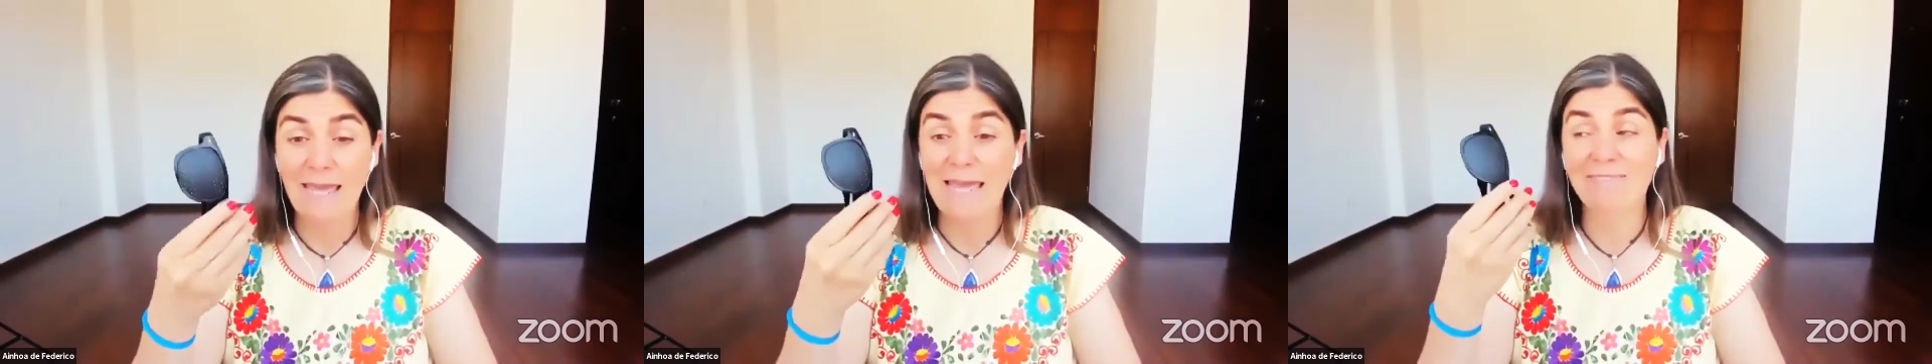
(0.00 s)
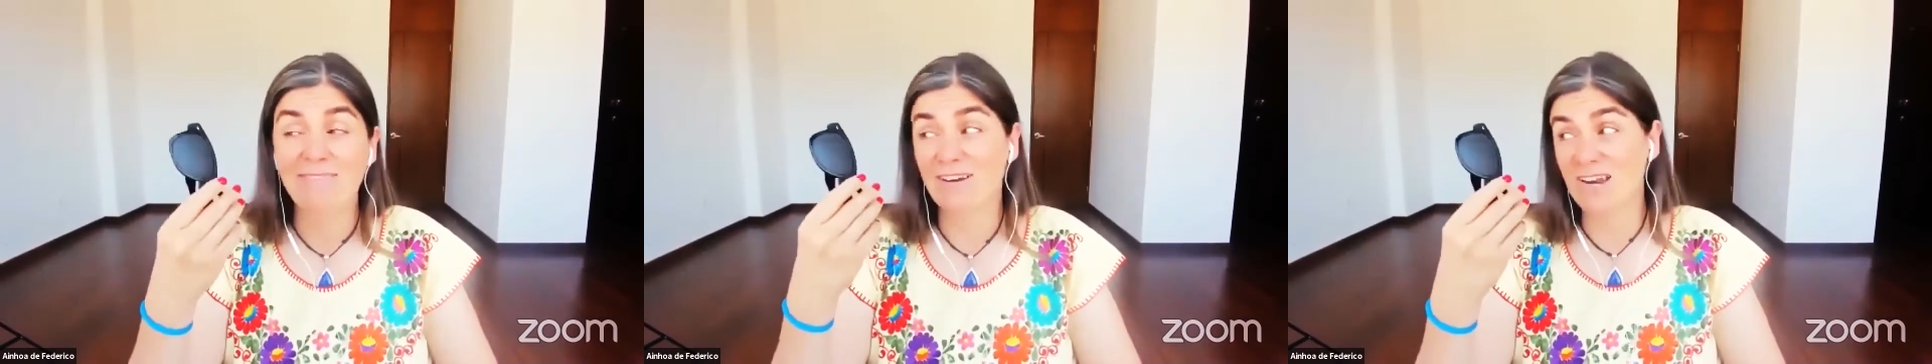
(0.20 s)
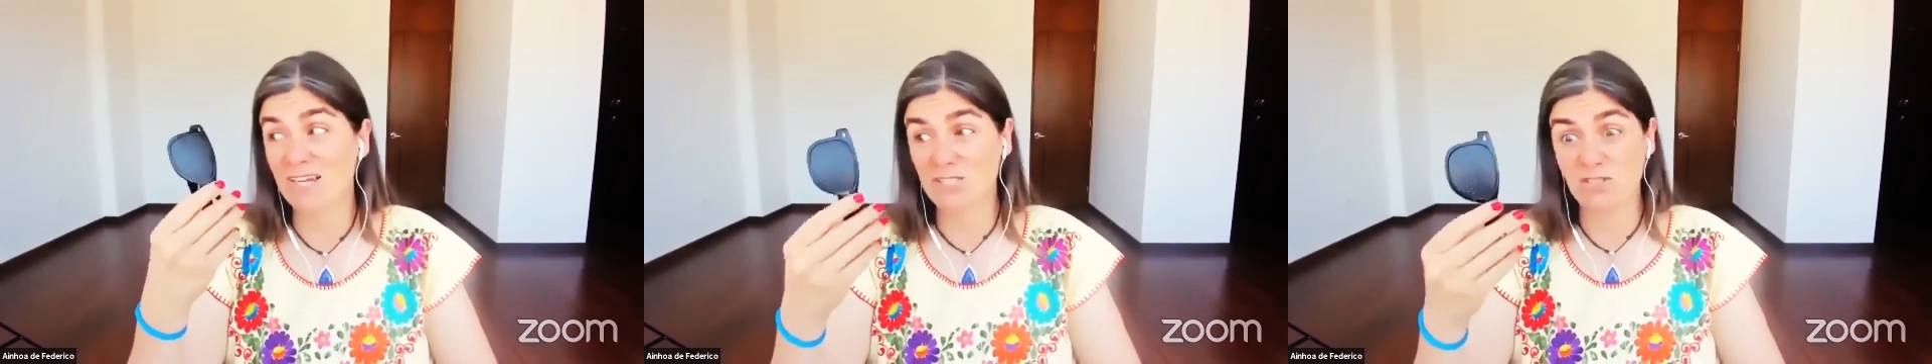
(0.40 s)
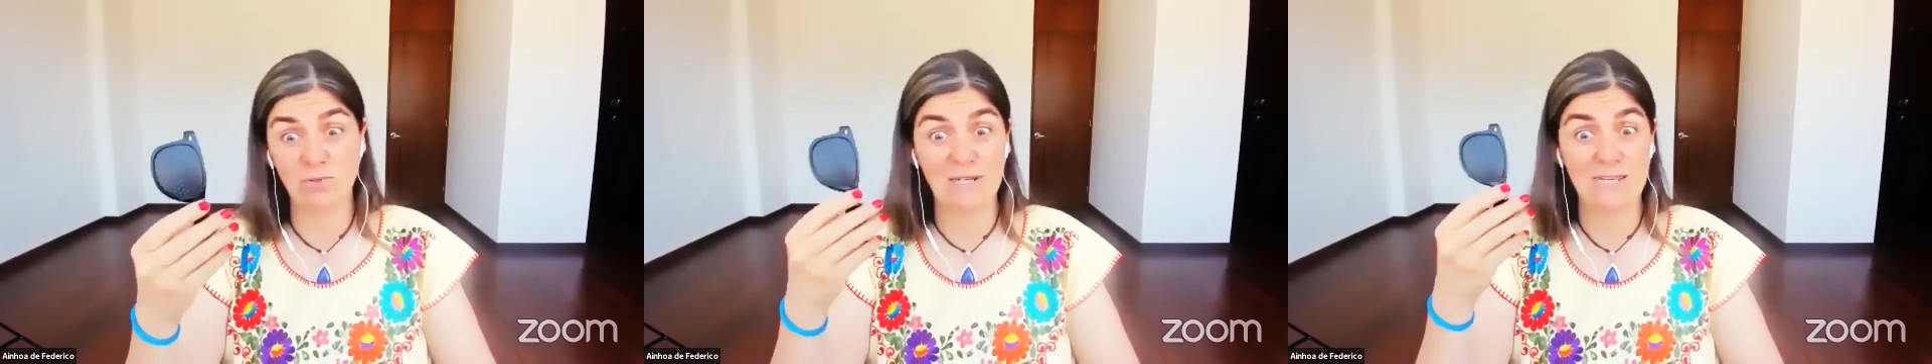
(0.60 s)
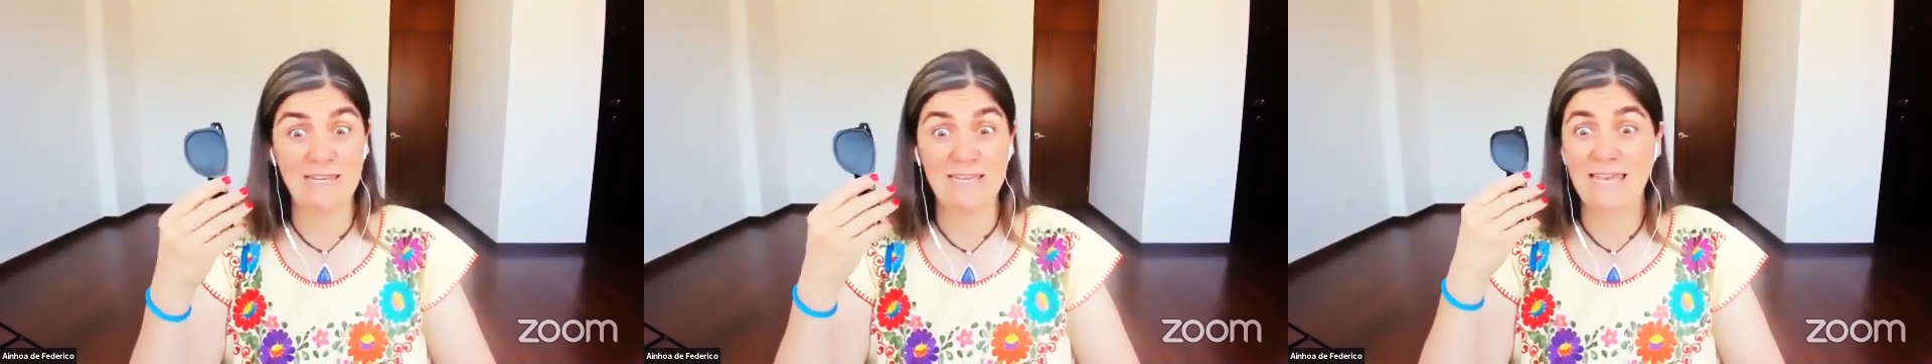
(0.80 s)
And they're
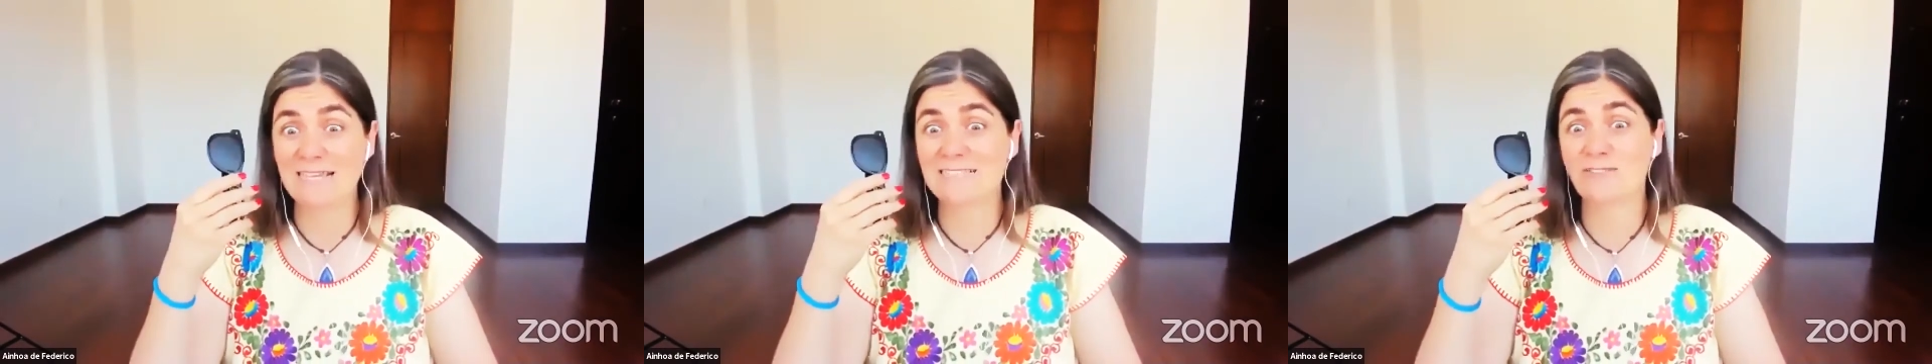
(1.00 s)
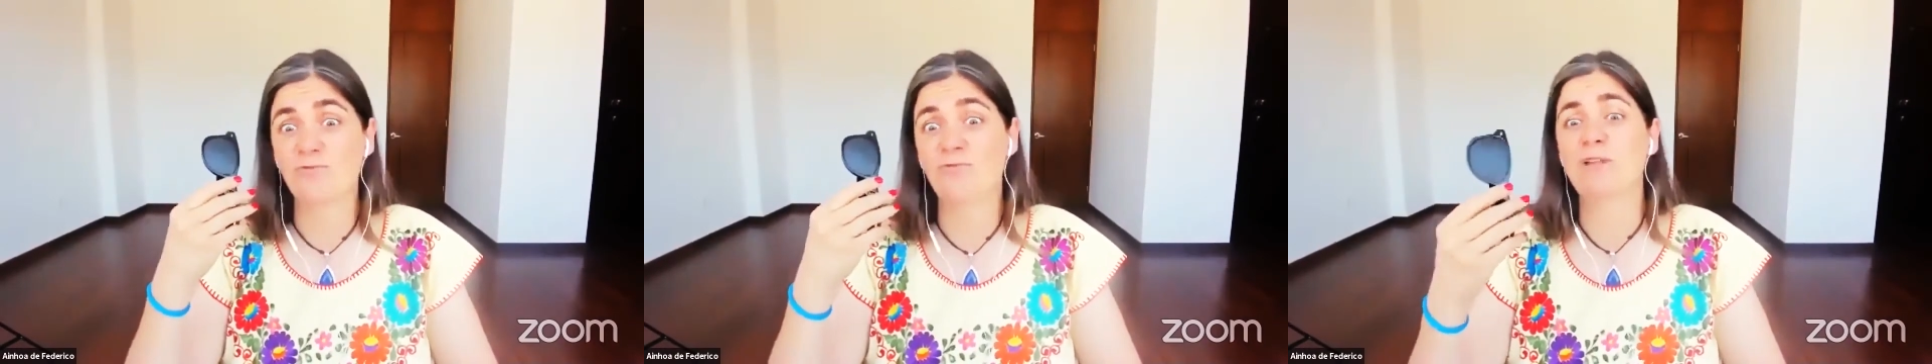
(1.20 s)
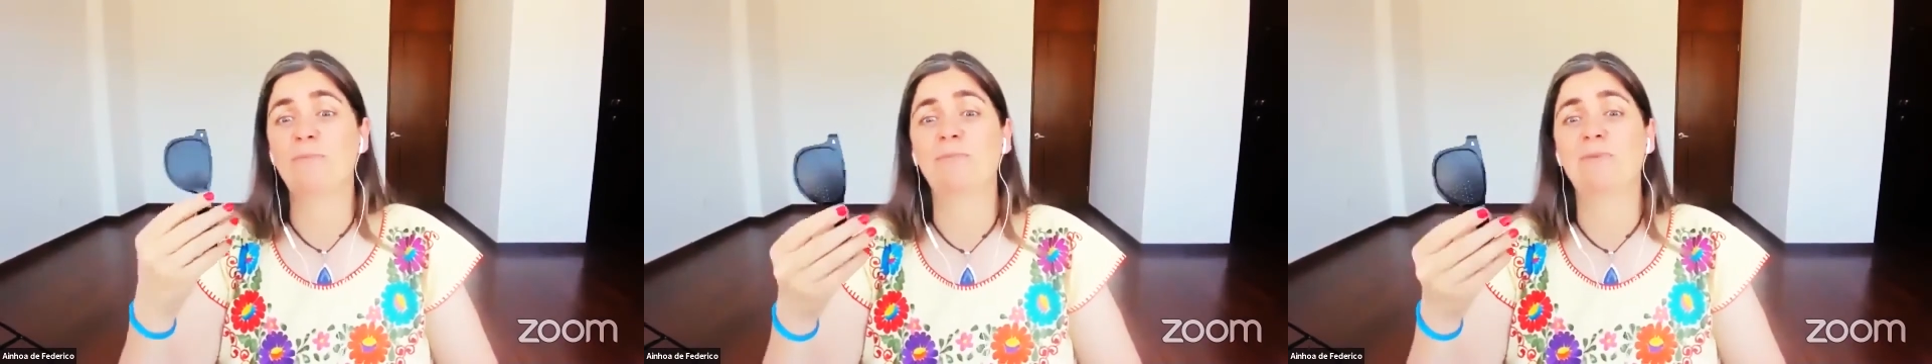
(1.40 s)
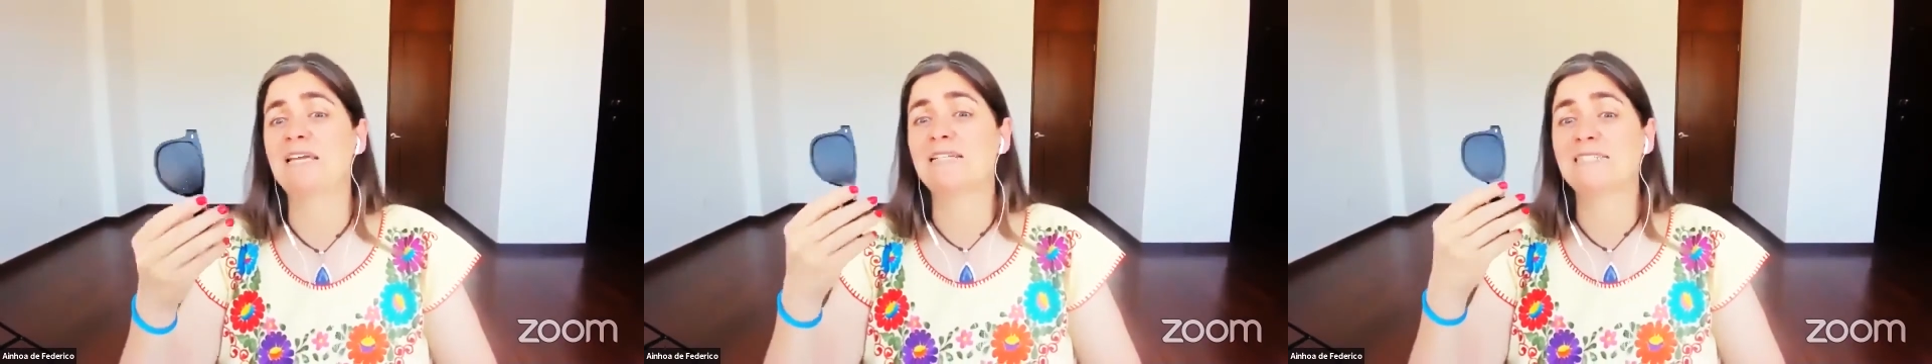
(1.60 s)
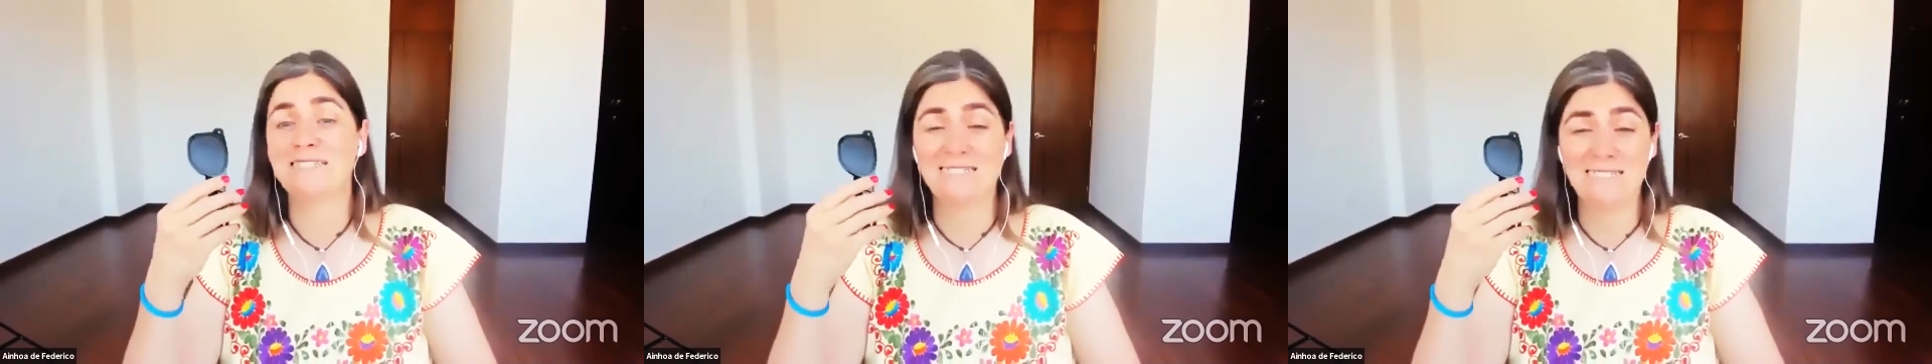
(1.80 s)
actually
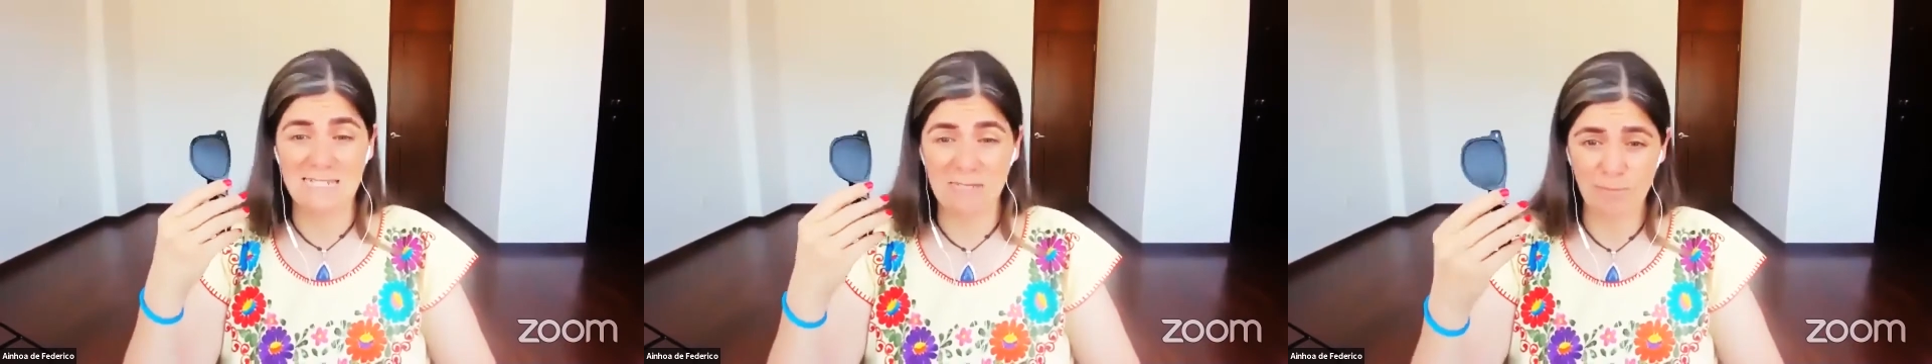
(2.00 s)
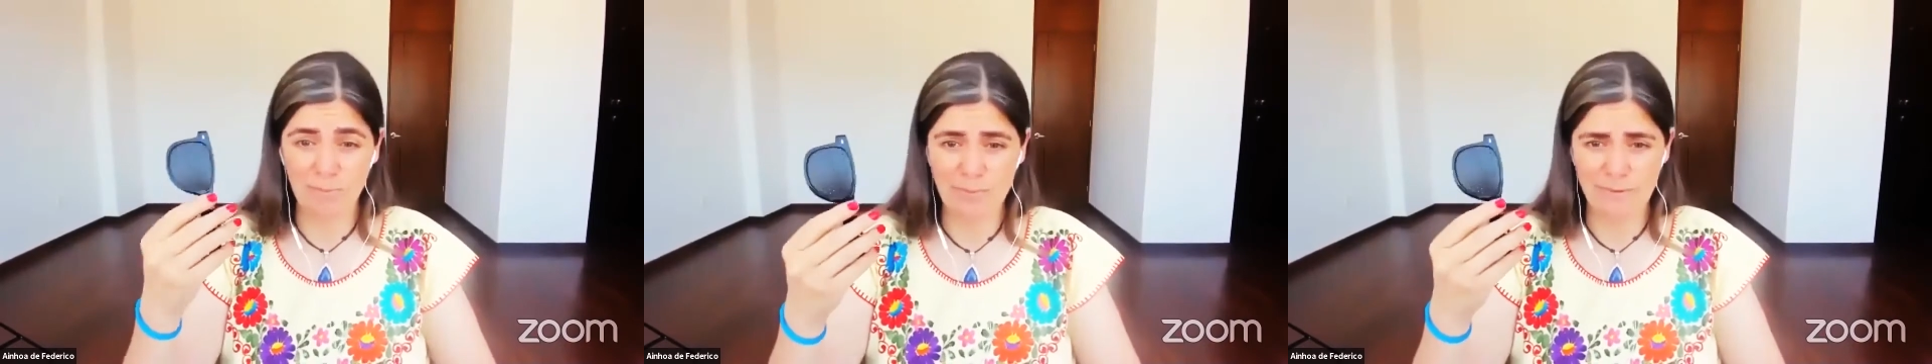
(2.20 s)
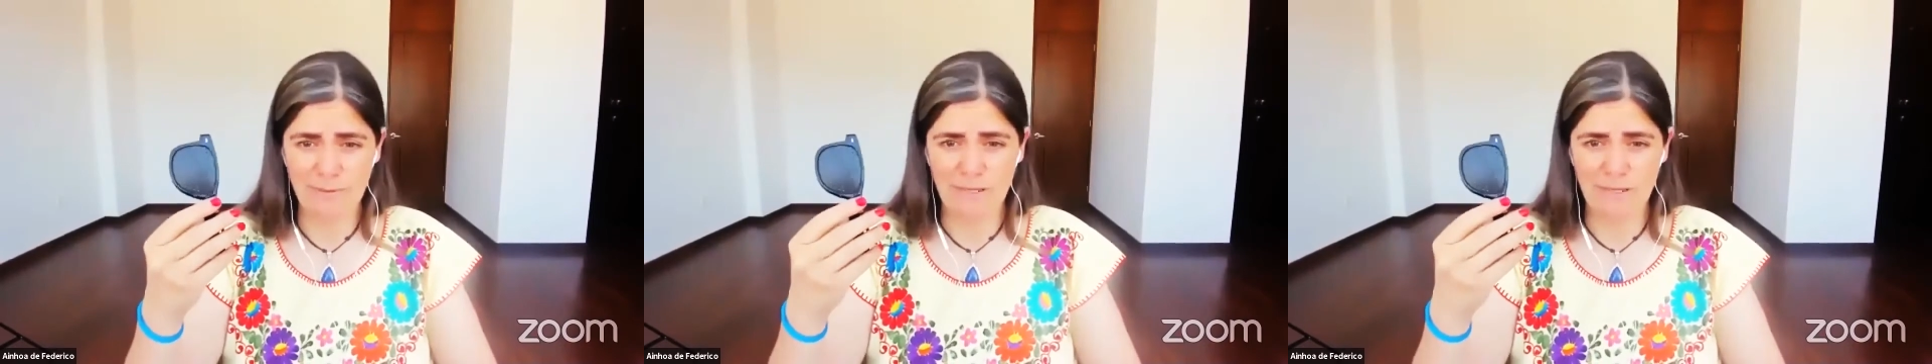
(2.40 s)
extremely cheap.